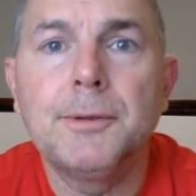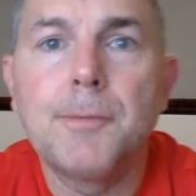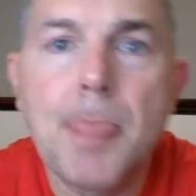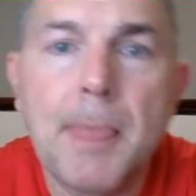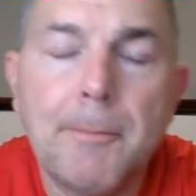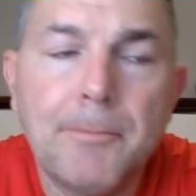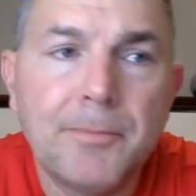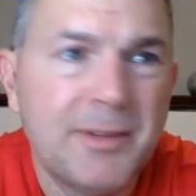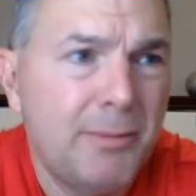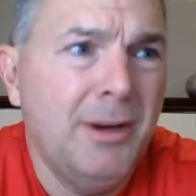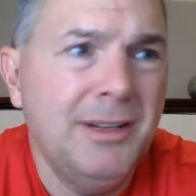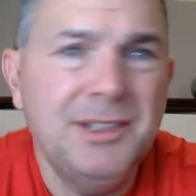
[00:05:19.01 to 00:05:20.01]
I
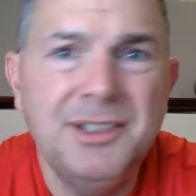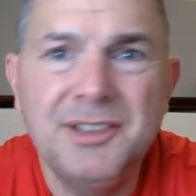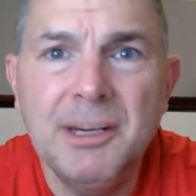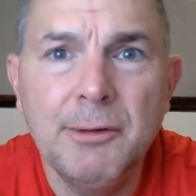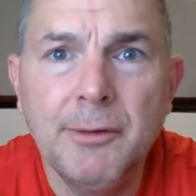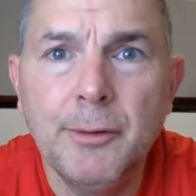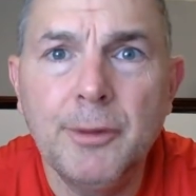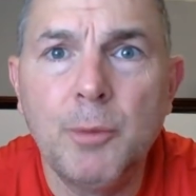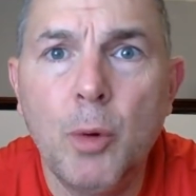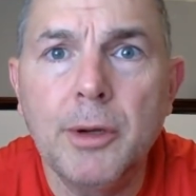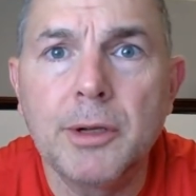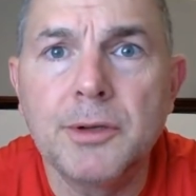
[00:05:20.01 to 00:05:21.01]
said, why don't you take a reverse
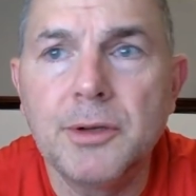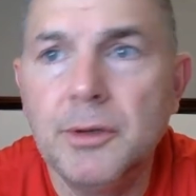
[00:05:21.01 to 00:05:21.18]
mortgage?